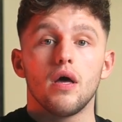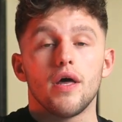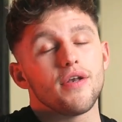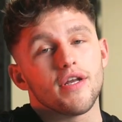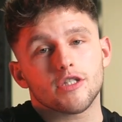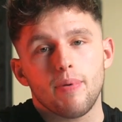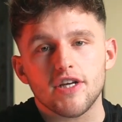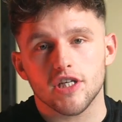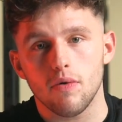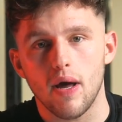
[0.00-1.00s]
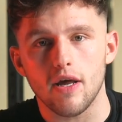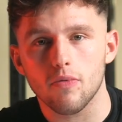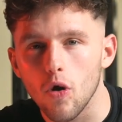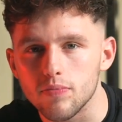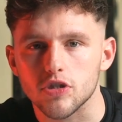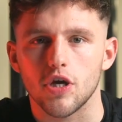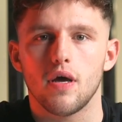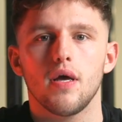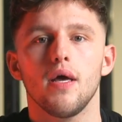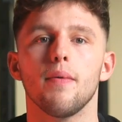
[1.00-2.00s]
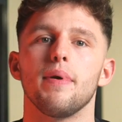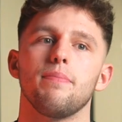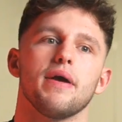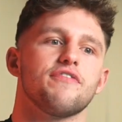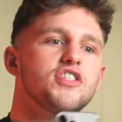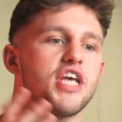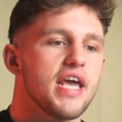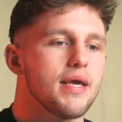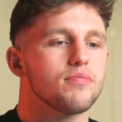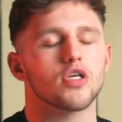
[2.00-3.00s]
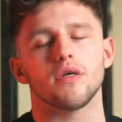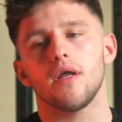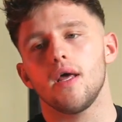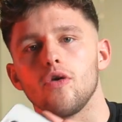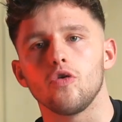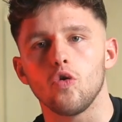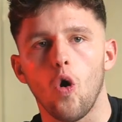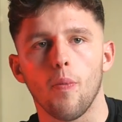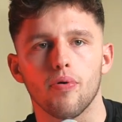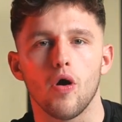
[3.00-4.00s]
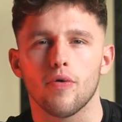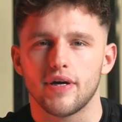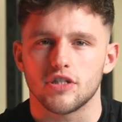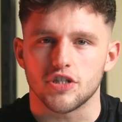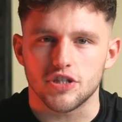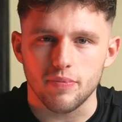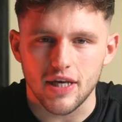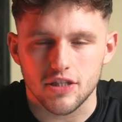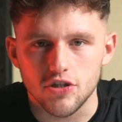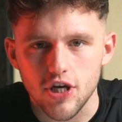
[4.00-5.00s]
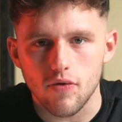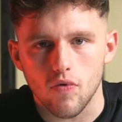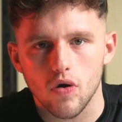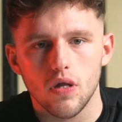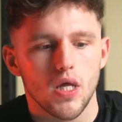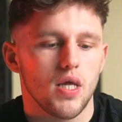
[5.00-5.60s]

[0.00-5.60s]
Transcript: and especially when it comes to being picked for teams and your progress as a gymnast in general,